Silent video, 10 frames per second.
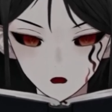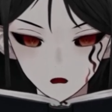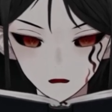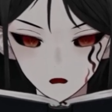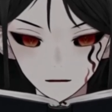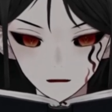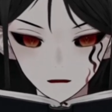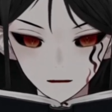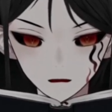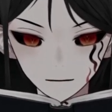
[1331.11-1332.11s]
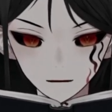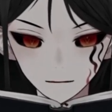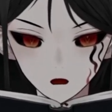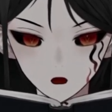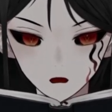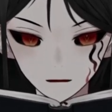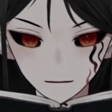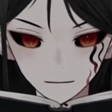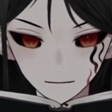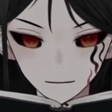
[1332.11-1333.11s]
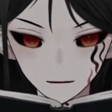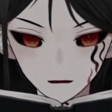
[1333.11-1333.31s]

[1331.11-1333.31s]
unhealthy love of games.